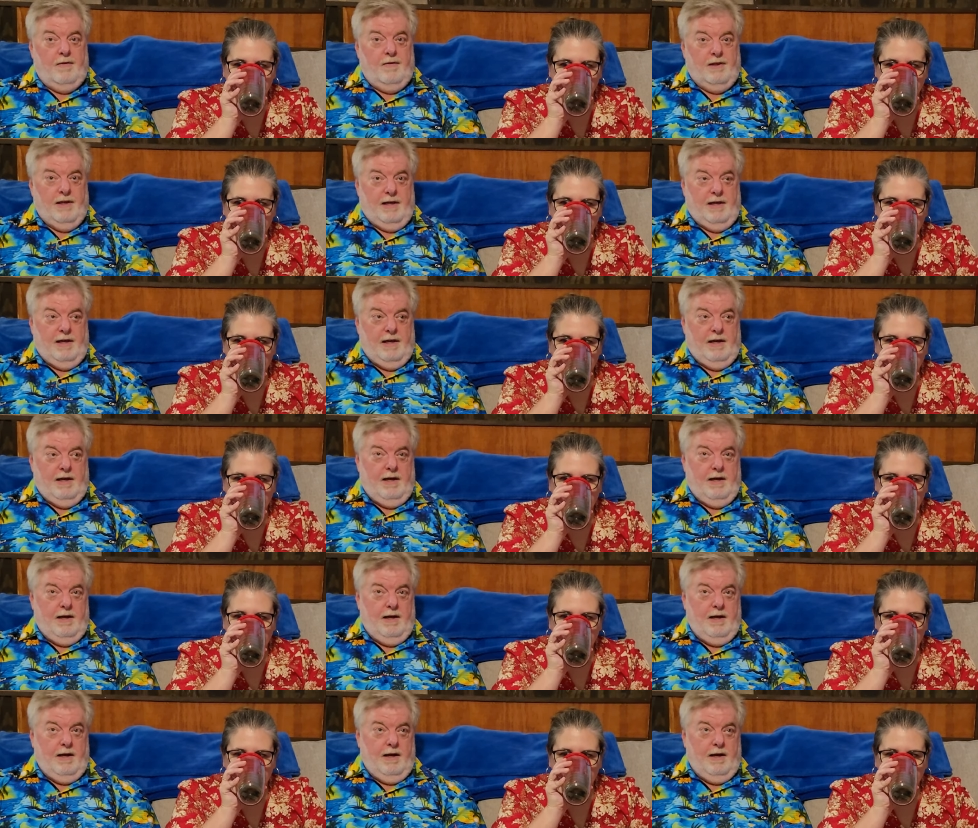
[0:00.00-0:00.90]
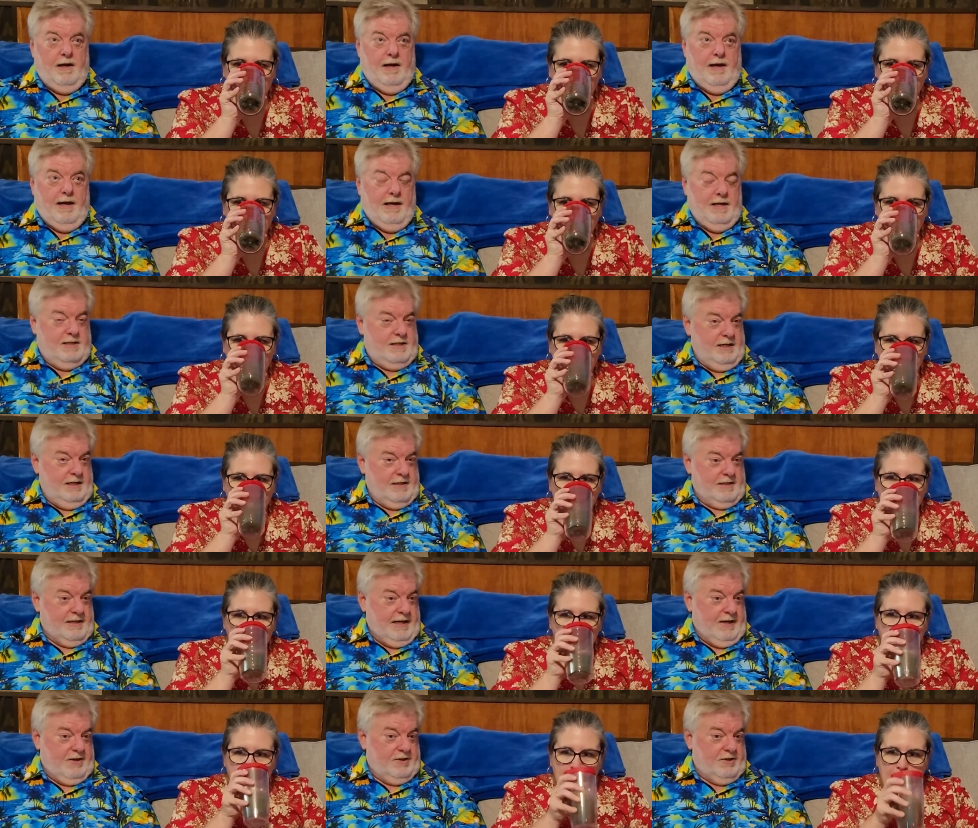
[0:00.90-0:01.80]
Speaker 1: The
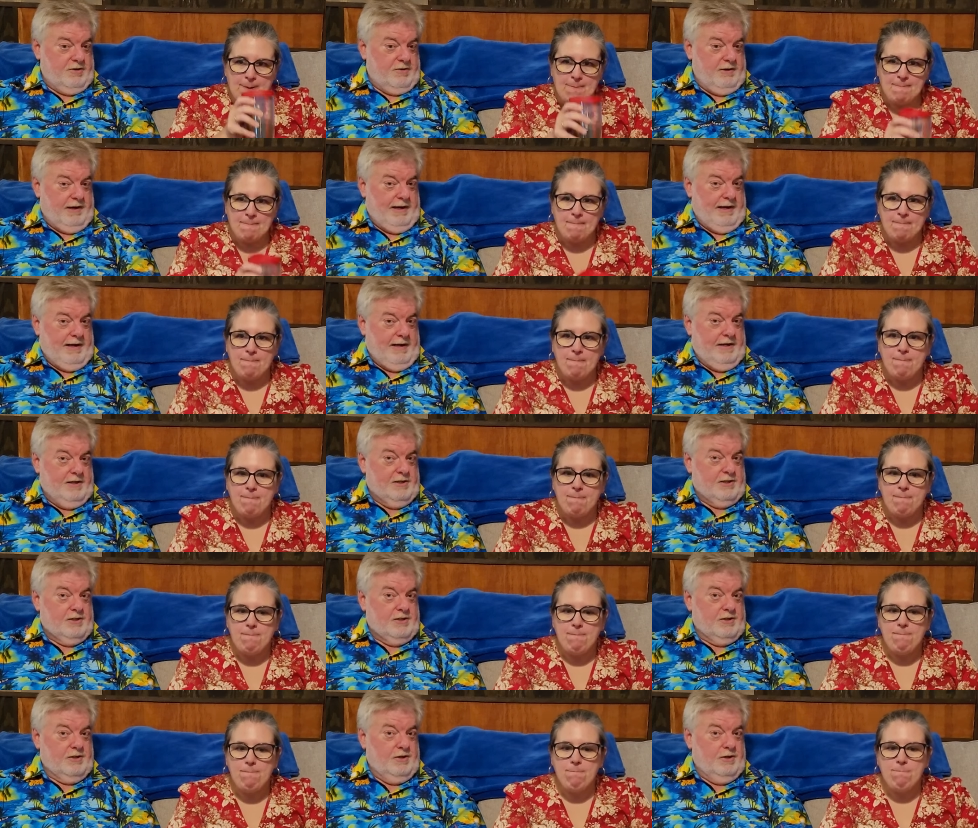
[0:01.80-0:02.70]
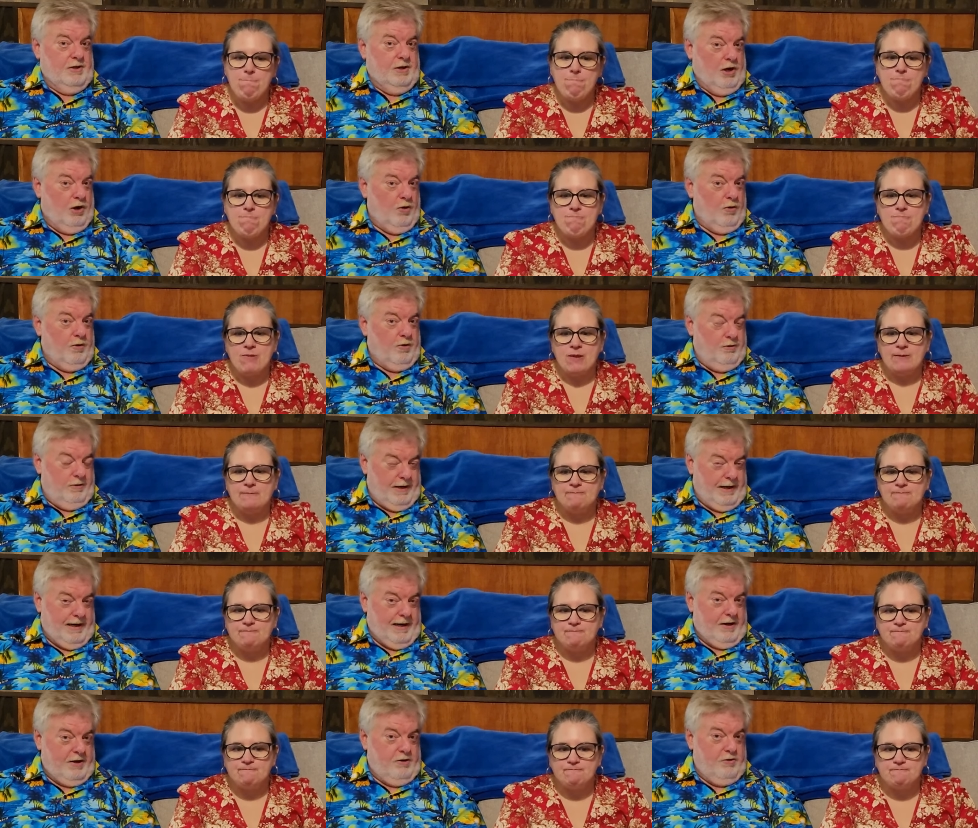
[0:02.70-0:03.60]
easiest answer is no, you
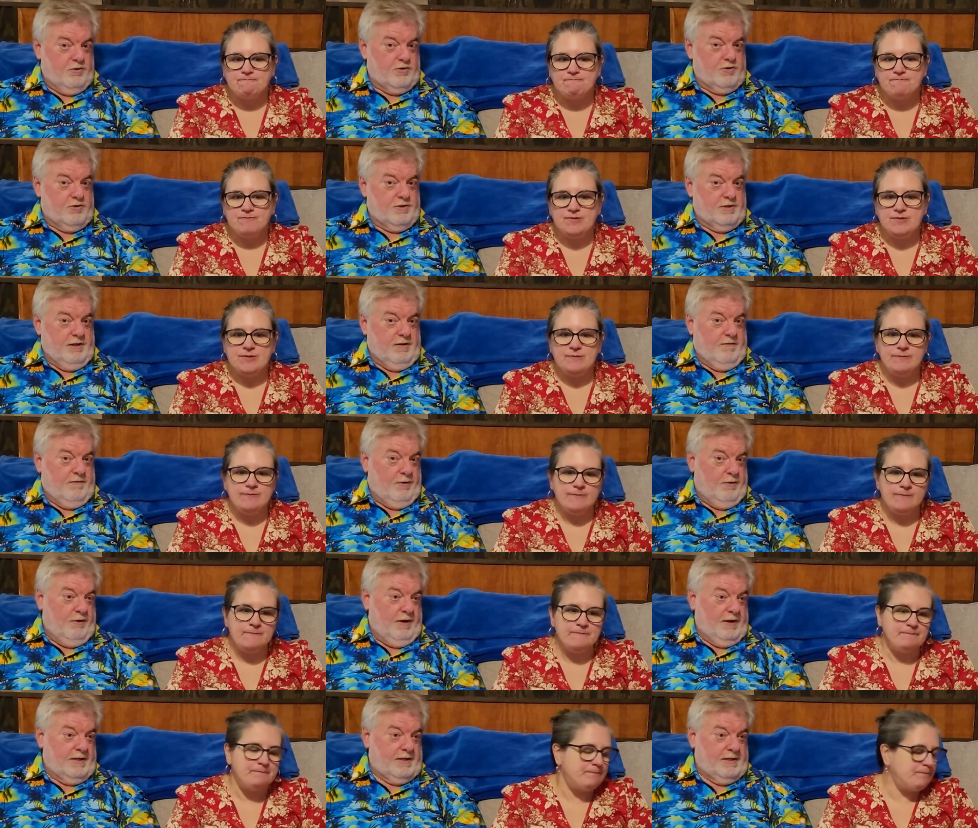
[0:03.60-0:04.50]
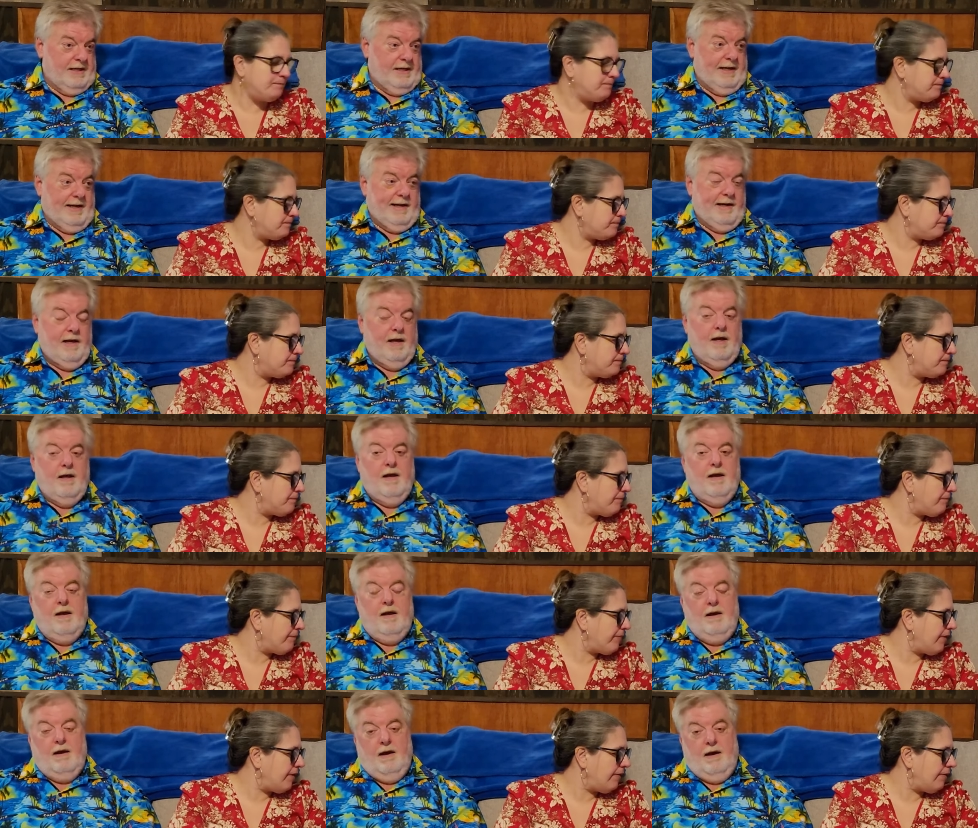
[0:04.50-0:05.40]
cannot use your cell phone at sea
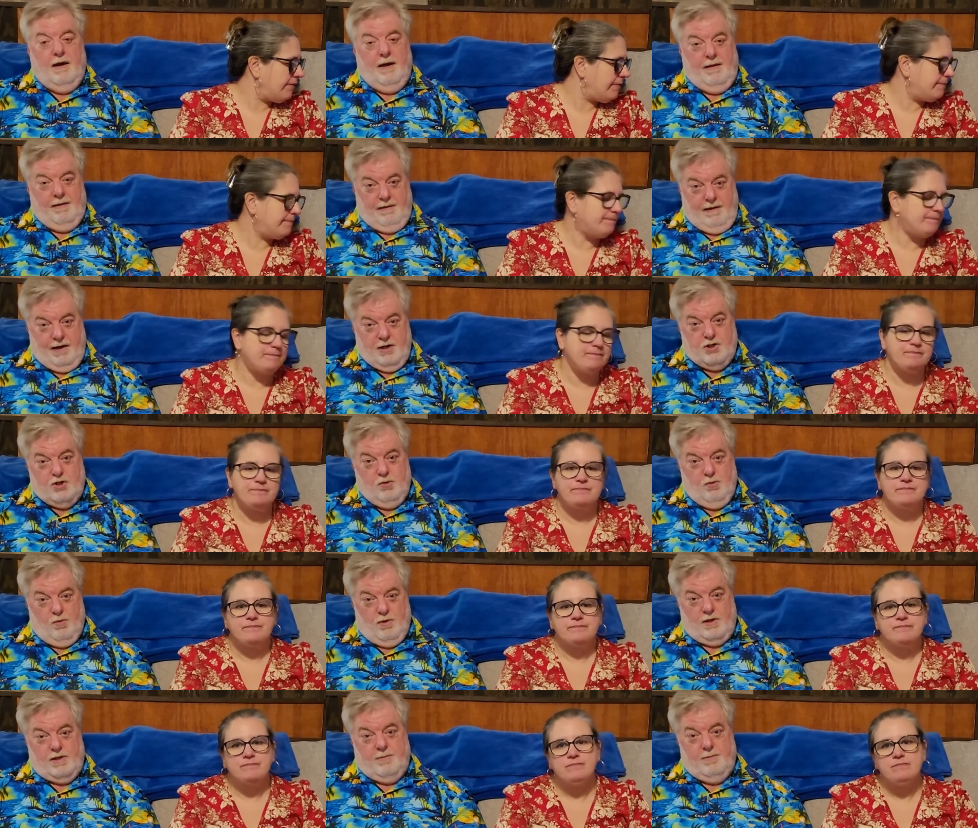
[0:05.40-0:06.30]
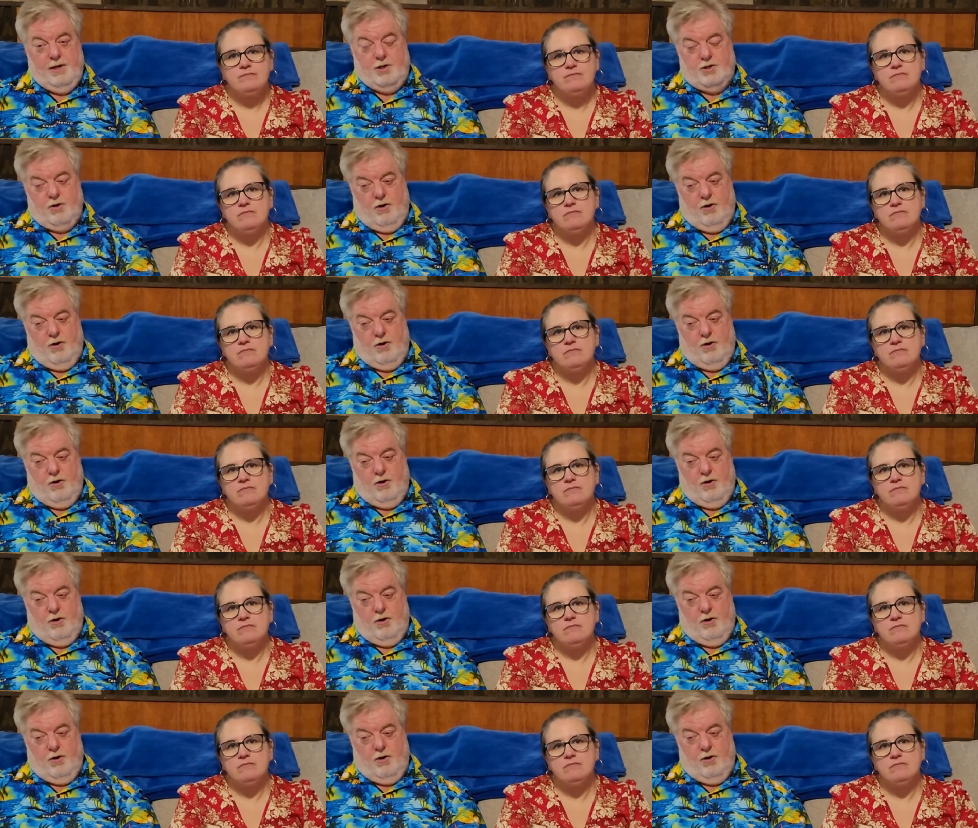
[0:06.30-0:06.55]
unless you want to be